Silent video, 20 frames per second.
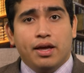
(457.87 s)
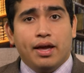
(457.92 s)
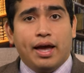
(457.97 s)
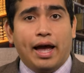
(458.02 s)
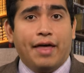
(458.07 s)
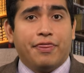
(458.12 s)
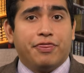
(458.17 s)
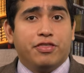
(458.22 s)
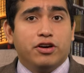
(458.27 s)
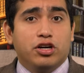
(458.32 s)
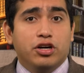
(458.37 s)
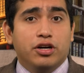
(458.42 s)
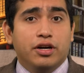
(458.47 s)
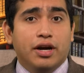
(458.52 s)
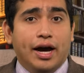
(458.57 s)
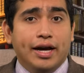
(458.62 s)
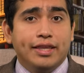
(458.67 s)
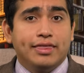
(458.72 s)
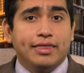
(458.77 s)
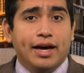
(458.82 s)
At the good
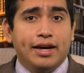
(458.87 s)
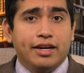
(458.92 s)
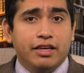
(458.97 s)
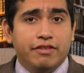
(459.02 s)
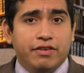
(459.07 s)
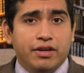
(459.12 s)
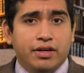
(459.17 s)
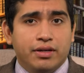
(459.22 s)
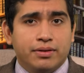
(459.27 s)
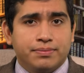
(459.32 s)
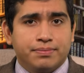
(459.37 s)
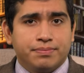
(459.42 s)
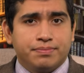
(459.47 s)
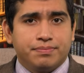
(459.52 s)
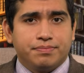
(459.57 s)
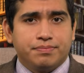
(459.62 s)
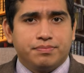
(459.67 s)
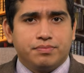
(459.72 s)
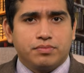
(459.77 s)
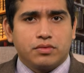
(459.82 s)
night that evening,
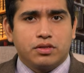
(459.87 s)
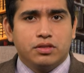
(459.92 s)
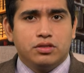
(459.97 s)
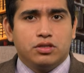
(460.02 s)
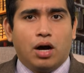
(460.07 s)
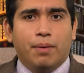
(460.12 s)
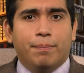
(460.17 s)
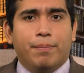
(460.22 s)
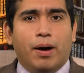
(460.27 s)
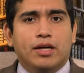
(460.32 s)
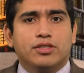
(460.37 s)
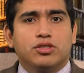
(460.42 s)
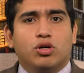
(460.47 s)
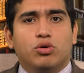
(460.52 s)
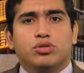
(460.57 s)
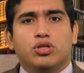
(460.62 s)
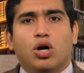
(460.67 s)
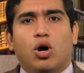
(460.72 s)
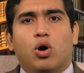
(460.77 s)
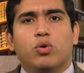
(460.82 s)
Don Bosco
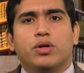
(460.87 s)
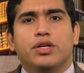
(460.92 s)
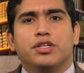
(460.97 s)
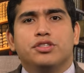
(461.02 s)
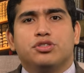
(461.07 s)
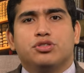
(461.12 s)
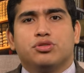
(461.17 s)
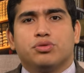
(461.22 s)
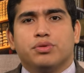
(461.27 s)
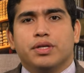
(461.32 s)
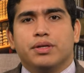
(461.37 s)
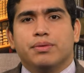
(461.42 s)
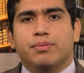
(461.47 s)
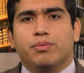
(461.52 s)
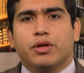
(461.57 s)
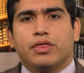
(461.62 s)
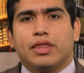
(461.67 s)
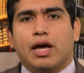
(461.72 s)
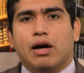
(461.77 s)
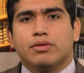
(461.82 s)
told his dream
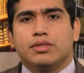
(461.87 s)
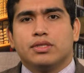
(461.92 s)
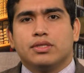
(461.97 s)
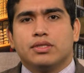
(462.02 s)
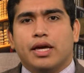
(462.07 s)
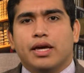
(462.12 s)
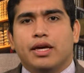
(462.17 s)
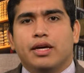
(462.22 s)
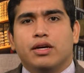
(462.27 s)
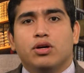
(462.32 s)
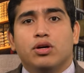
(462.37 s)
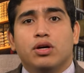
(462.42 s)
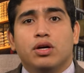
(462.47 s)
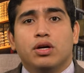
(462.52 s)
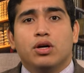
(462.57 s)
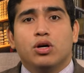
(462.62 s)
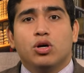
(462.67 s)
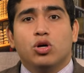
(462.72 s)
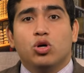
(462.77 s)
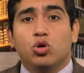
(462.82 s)
without saying
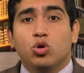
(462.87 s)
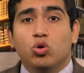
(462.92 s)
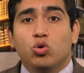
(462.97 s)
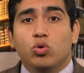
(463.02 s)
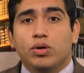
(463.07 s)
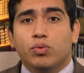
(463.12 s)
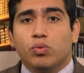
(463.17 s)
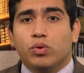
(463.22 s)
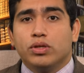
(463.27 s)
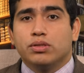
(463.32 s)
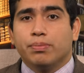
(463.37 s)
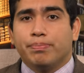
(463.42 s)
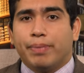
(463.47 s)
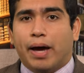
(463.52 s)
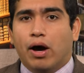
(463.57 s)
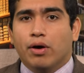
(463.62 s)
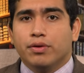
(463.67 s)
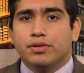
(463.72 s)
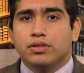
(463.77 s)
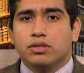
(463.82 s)
who it was
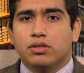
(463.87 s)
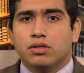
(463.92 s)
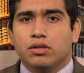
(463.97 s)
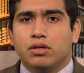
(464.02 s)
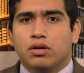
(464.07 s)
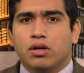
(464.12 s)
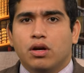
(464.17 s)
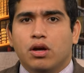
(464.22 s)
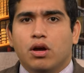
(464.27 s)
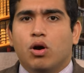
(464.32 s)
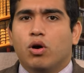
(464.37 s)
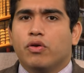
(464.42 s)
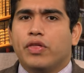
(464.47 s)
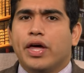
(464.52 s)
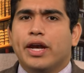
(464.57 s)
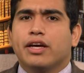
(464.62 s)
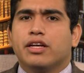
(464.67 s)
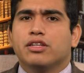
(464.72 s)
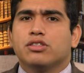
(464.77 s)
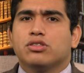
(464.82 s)
about or
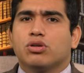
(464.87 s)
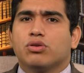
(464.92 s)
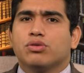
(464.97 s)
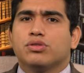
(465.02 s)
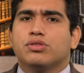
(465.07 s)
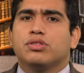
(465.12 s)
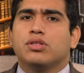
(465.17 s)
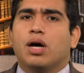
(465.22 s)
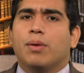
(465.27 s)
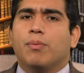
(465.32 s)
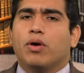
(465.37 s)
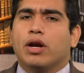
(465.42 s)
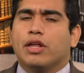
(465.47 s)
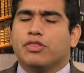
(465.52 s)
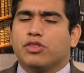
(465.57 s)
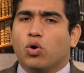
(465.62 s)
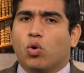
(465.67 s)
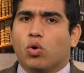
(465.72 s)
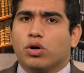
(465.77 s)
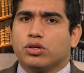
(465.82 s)
that it concerned someone at
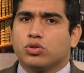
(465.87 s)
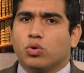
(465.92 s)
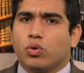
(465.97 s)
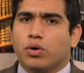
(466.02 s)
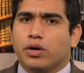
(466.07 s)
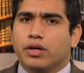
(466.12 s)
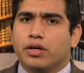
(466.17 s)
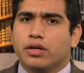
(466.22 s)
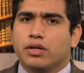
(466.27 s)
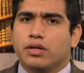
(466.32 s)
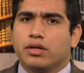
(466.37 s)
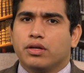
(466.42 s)
the oratory.